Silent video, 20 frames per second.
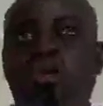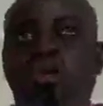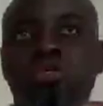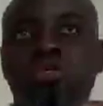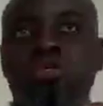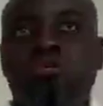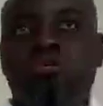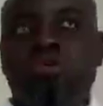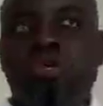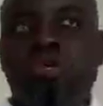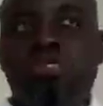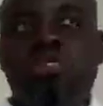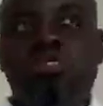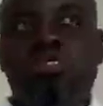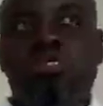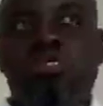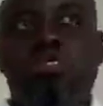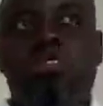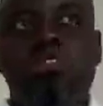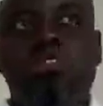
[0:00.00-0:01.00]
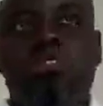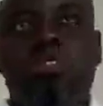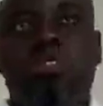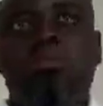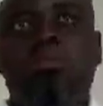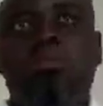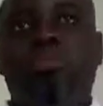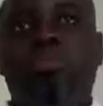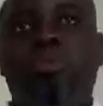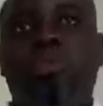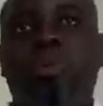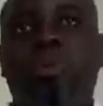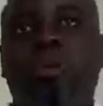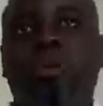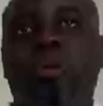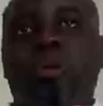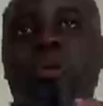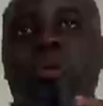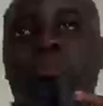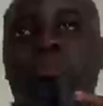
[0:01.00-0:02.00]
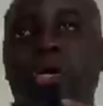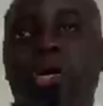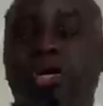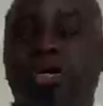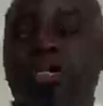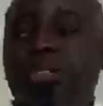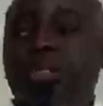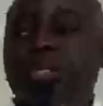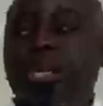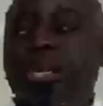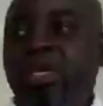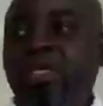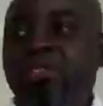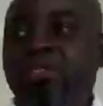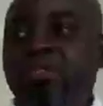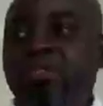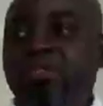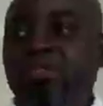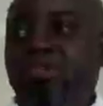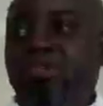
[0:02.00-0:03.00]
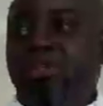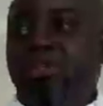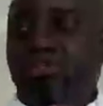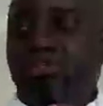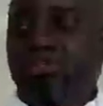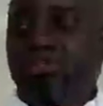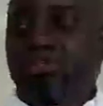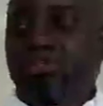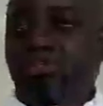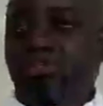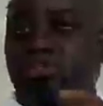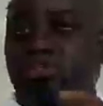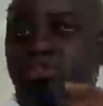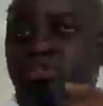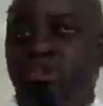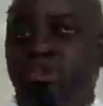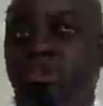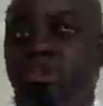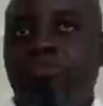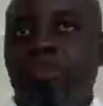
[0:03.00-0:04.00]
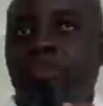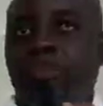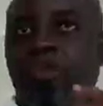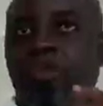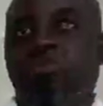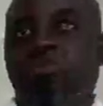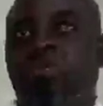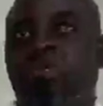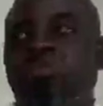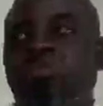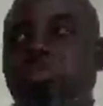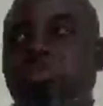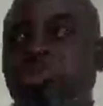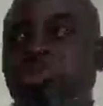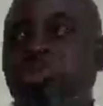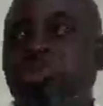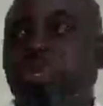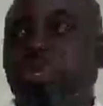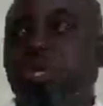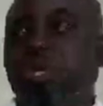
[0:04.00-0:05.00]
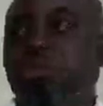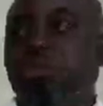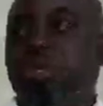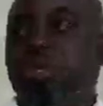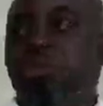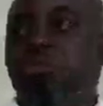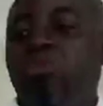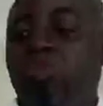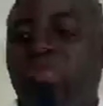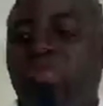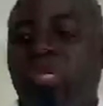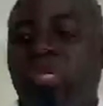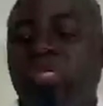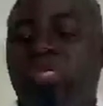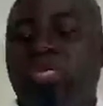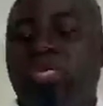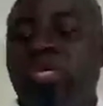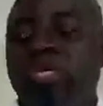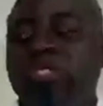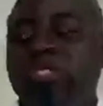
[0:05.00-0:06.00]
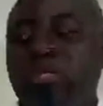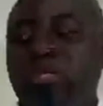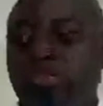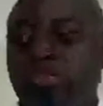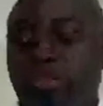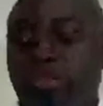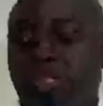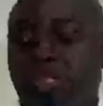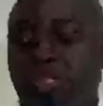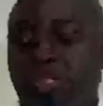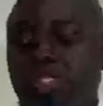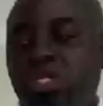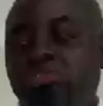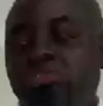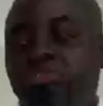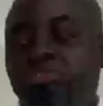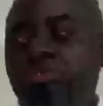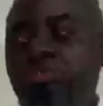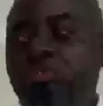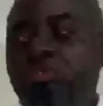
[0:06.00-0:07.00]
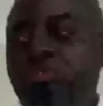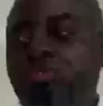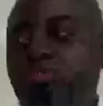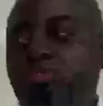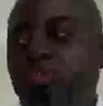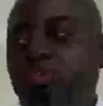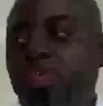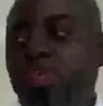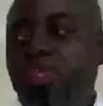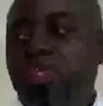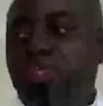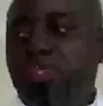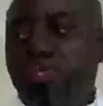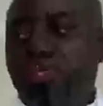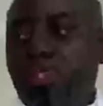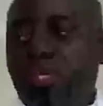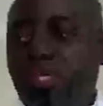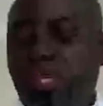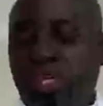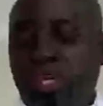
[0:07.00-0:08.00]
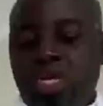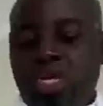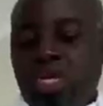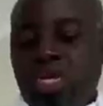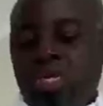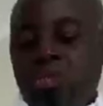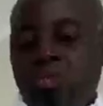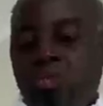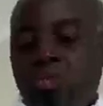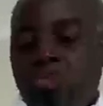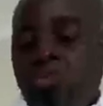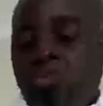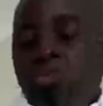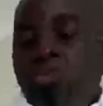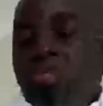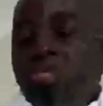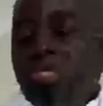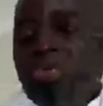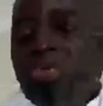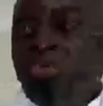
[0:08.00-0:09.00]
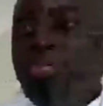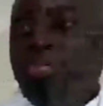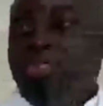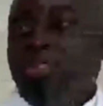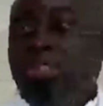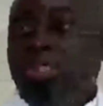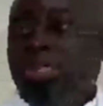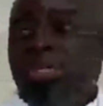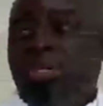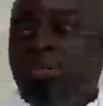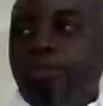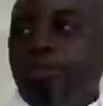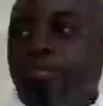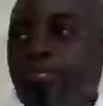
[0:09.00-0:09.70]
So for instance, back in the days, one of the problems of the PMI was that getting cheap funds for mortgages and also liquidity.